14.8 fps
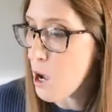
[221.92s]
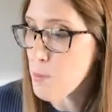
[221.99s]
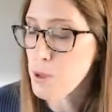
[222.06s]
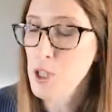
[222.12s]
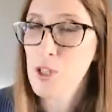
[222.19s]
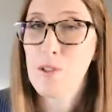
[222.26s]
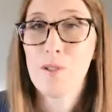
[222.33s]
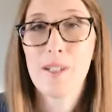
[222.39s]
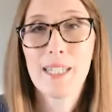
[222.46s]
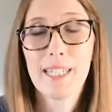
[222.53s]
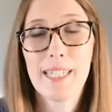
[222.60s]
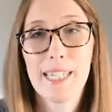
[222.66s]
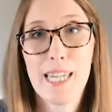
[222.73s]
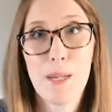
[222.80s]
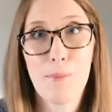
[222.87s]
You need
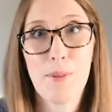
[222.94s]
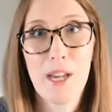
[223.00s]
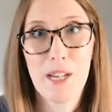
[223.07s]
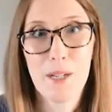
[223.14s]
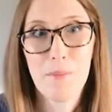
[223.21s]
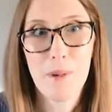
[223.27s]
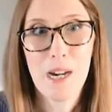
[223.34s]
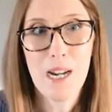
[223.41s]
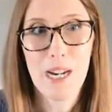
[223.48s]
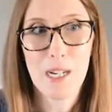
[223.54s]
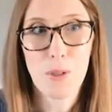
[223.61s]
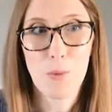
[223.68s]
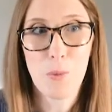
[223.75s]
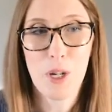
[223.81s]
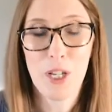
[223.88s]
to keep that in mind
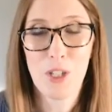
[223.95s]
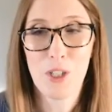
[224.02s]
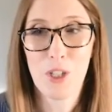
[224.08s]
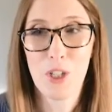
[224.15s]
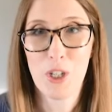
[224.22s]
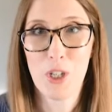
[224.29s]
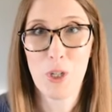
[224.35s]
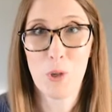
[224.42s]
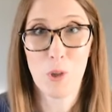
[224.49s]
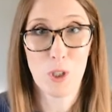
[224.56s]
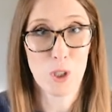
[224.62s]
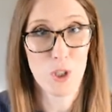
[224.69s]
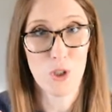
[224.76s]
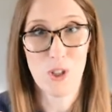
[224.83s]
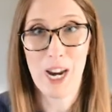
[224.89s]
when you're
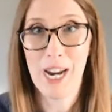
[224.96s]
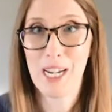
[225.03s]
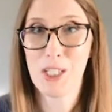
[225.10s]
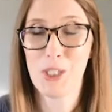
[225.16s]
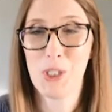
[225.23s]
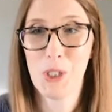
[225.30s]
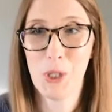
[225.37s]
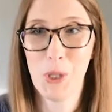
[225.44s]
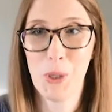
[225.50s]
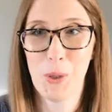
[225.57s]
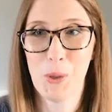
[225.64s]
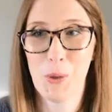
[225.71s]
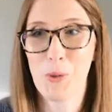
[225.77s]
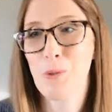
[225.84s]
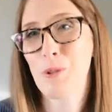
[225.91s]
trying
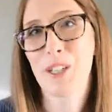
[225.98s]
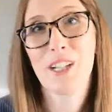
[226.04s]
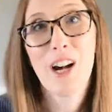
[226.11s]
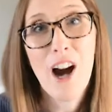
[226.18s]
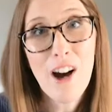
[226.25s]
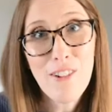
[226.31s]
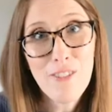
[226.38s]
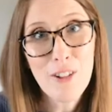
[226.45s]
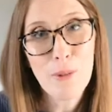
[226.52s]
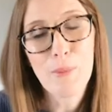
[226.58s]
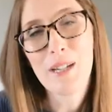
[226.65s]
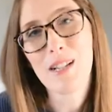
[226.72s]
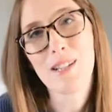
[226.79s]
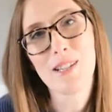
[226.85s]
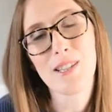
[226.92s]
to recover,
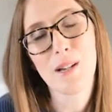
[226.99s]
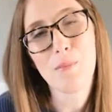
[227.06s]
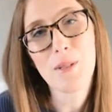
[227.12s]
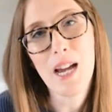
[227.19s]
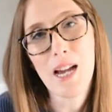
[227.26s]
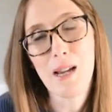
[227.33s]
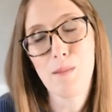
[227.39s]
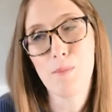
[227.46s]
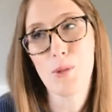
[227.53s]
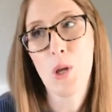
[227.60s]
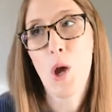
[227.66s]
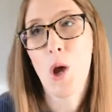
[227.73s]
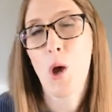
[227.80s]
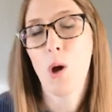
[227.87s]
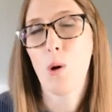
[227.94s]
because sometimes
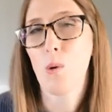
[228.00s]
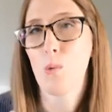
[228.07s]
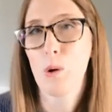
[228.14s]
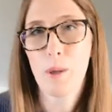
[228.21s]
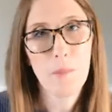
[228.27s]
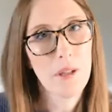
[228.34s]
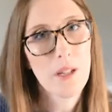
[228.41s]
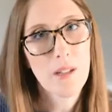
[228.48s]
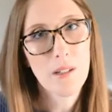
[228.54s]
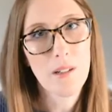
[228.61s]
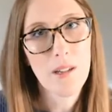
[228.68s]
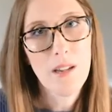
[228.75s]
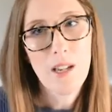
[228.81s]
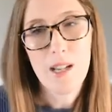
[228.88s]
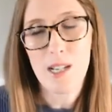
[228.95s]
women,